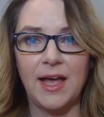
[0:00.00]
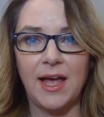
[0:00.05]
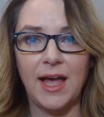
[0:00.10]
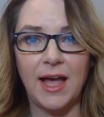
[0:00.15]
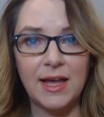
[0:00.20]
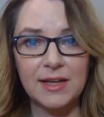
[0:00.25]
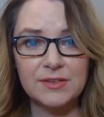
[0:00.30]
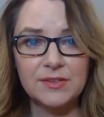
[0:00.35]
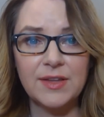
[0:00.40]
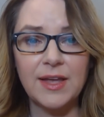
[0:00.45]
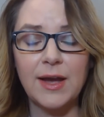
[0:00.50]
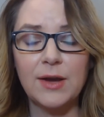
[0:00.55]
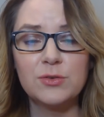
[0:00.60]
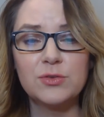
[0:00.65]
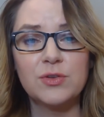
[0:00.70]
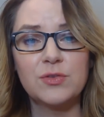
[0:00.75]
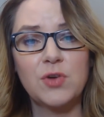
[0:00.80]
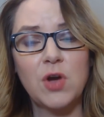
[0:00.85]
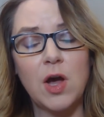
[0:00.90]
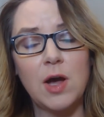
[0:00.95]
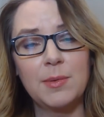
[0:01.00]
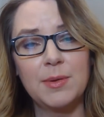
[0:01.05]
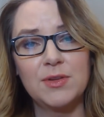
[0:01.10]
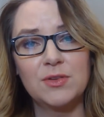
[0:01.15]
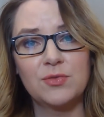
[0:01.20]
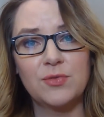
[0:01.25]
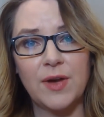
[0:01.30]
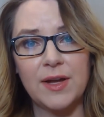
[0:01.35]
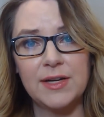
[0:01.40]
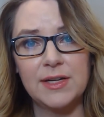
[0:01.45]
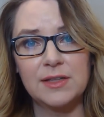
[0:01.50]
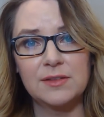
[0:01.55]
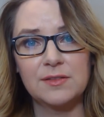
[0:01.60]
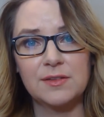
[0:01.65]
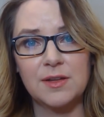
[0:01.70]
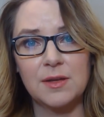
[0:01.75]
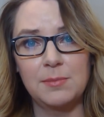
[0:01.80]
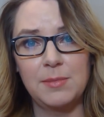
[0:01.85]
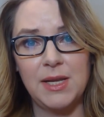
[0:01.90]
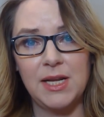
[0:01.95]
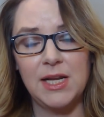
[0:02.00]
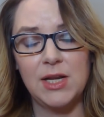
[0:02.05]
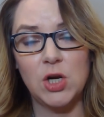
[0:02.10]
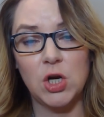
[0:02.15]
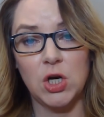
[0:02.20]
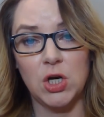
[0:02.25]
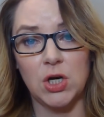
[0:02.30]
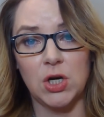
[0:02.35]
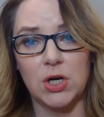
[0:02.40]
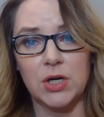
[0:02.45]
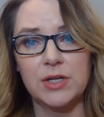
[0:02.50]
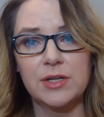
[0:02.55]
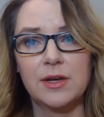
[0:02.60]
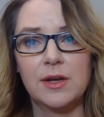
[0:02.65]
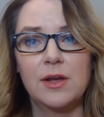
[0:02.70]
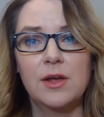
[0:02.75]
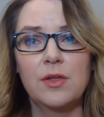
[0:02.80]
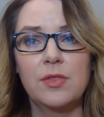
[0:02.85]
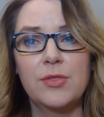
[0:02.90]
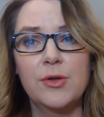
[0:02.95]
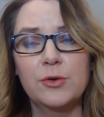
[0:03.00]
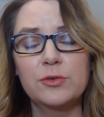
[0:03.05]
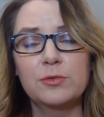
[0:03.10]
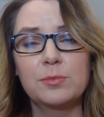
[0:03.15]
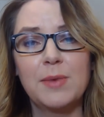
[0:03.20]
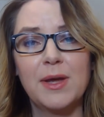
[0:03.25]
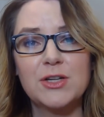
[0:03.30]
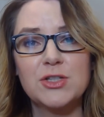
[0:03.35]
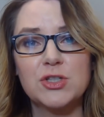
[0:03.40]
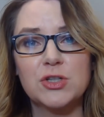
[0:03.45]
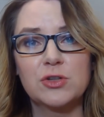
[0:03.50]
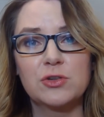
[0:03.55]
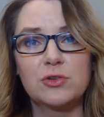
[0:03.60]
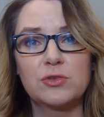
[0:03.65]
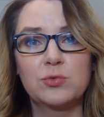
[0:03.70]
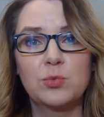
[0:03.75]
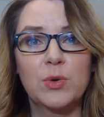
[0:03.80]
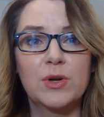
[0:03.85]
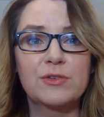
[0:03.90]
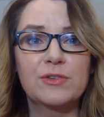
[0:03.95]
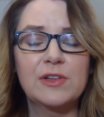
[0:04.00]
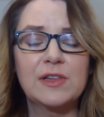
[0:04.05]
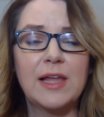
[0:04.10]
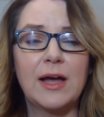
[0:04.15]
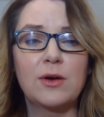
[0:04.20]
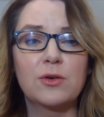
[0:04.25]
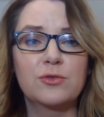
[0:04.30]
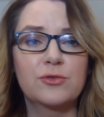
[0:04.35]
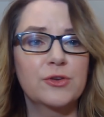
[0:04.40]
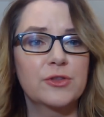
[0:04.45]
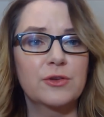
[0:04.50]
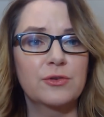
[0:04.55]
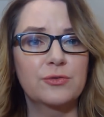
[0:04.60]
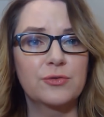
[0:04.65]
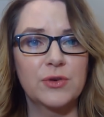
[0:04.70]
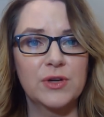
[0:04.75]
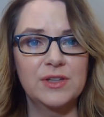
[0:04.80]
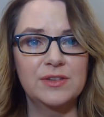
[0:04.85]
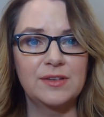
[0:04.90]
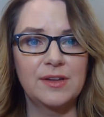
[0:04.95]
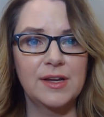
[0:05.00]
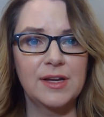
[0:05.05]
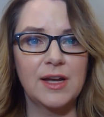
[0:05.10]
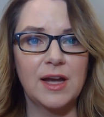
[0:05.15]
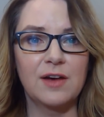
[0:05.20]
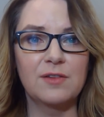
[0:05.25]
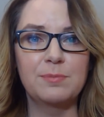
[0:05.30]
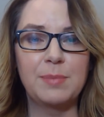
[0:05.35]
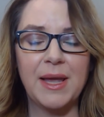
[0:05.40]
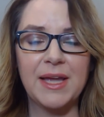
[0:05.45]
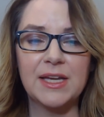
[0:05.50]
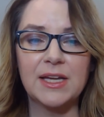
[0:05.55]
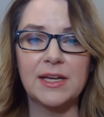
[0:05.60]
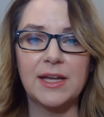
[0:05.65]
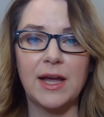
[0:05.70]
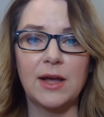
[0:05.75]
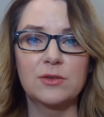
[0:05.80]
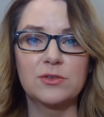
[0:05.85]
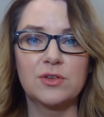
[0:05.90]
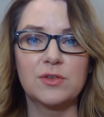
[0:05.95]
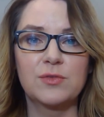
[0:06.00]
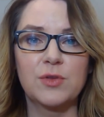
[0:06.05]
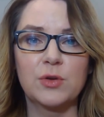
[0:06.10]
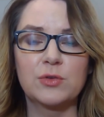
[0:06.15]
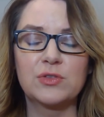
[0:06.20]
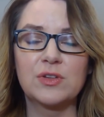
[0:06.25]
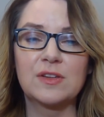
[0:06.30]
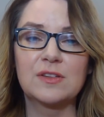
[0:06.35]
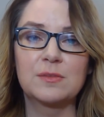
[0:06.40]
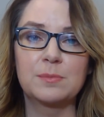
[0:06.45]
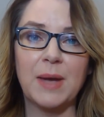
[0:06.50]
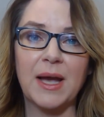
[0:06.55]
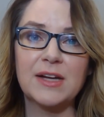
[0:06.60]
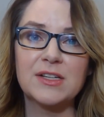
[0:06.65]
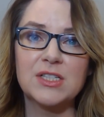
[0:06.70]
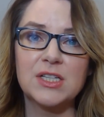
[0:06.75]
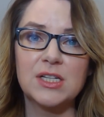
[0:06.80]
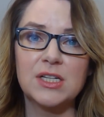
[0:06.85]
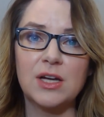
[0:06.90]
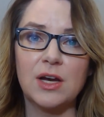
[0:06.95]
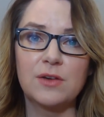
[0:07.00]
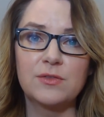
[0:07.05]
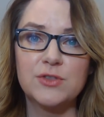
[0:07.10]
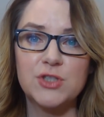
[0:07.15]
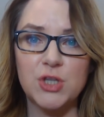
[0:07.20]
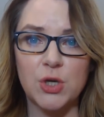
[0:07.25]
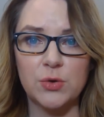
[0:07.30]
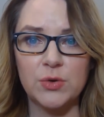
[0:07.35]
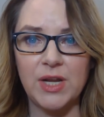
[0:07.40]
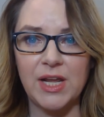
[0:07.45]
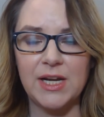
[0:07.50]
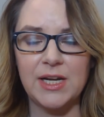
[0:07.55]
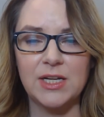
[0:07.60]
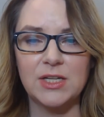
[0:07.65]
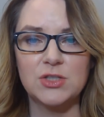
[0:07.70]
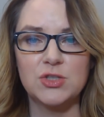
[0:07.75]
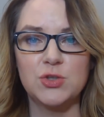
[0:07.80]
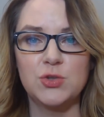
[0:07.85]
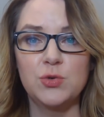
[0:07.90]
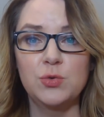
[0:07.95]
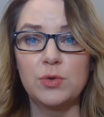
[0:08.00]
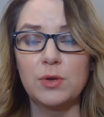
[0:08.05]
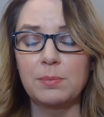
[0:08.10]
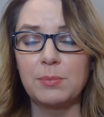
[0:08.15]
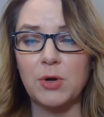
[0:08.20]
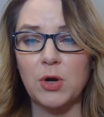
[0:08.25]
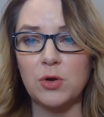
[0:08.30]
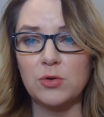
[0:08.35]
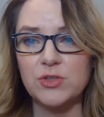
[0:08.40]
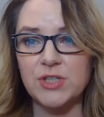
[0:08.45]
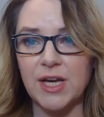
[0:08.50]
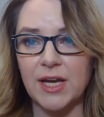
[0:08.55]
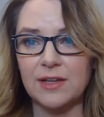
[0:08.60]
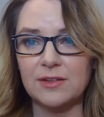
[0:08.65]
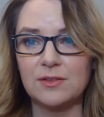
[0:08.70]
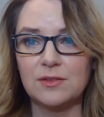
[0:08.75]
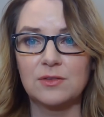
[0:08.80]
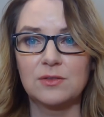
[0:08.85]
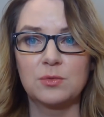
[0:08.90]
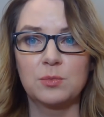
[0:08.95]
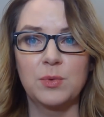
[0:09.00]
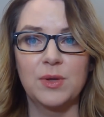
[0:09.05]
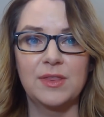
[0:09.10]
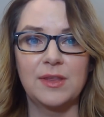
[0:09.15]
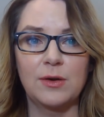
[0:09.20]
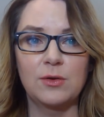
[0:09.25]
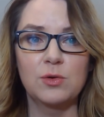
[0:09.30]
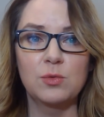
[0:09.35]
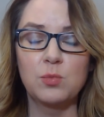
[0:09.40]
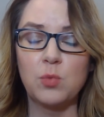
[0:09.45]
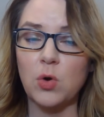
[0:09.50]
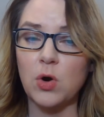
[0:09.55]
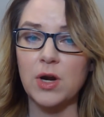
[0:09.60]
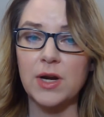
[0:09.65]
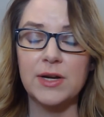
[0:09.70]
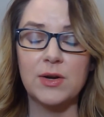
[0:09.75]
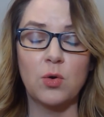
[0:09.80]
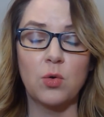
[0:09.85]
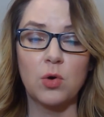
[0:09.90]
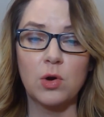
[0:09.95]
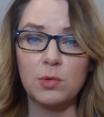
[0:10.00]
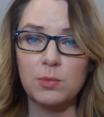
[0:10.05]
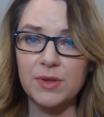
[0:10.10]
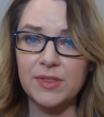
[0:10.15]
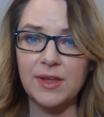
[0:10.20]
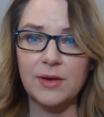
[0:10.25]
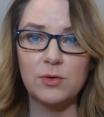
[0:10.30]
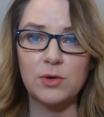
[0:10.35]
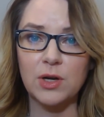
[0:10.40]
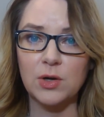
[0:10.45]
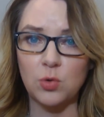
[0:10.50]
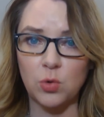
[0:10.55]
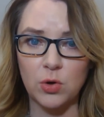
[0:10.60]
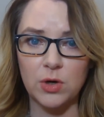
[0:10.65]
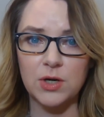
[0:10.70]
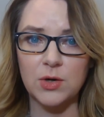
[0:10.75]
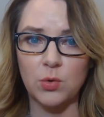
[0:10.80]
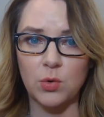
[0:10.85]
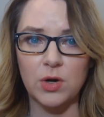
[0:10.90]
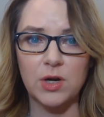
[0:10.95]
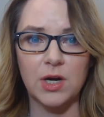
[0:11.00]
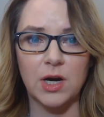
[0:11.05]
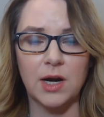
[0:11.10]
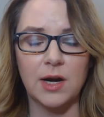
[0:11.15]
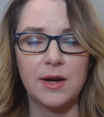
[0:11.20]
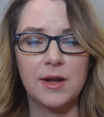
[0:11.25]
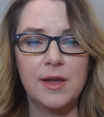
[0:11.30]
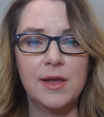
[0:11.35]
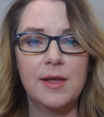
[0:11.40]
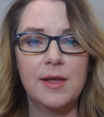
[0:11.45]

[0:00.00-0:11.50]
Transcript: As the House of Commons Finance Committee heard, those measures would have allowed for the freezing of bank accounts of those suspected of donating to the protests without a warrant or without a court order.